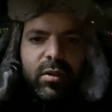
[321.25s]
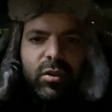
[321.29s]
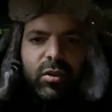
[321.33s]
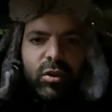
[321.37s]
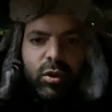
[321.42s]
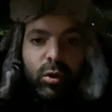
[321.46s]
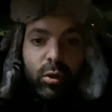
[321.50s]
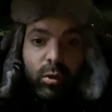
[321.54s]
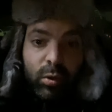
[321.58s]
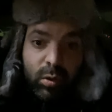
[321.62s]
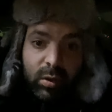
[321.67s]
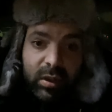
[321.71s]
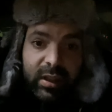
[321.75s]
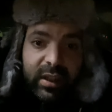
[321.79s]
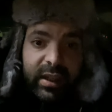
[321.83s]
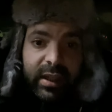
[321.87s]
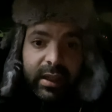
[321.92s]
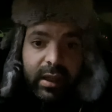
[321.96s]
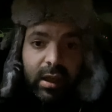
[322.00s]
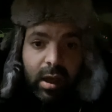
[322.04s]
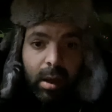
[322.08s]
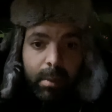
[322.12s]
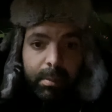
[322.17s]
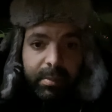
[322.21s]
to
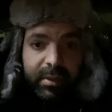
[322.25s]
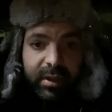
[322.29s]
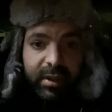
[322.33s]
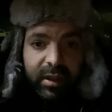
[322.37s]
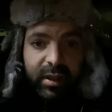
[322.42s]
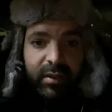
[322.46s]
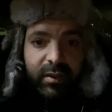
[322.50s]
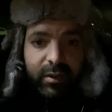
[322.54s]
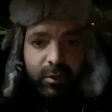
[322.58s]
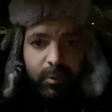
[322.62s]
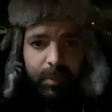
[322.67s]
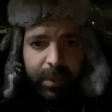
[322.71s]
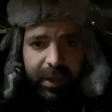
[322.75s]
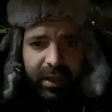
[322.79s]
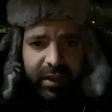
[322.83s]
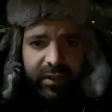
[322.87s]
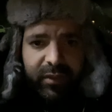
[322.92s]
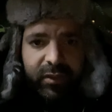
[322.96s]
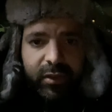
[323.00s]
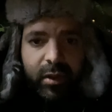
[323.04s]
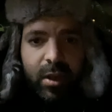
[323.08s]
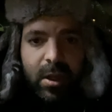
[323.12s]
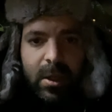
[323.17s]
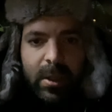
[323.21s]
leading company in the
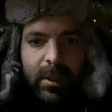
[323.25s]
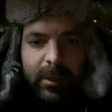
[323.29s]
space.